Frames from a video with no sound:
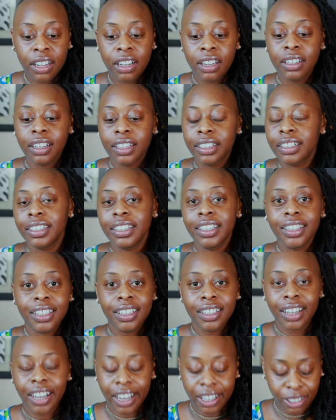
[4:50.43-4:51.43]
luckily
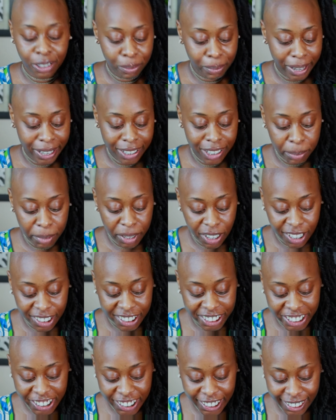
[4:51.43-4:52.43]
i don't mind coming on
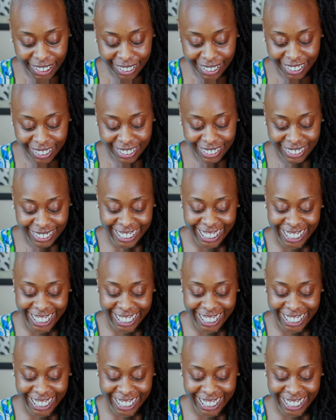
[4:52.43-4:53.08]
here like this